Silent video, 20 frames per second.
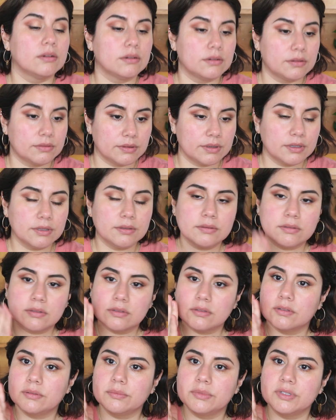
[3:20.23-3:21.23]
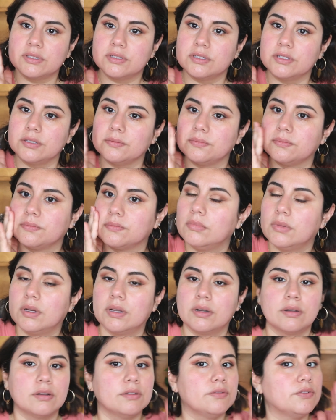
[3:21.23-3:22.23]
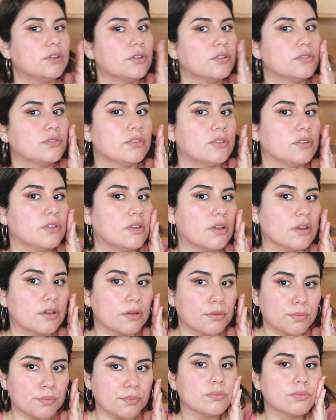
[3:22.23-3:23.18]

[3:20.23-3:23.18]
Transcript: All right, so let me see. I don't know if you can see that.